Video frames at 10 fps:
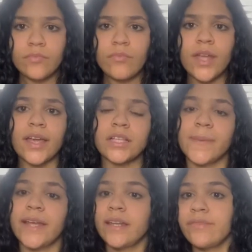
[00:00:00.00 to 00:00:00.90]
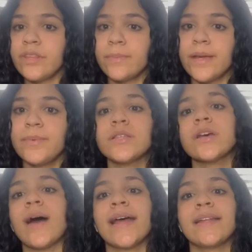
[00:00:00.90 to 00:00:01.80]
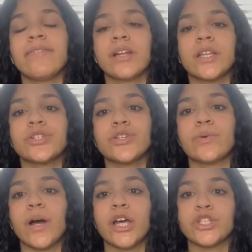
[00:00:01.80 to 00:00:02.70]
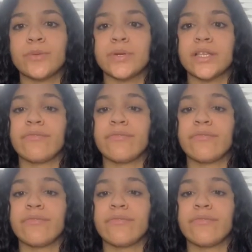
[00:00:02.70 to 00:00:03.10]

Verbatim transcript: expanding for the baby so I definitely do 100%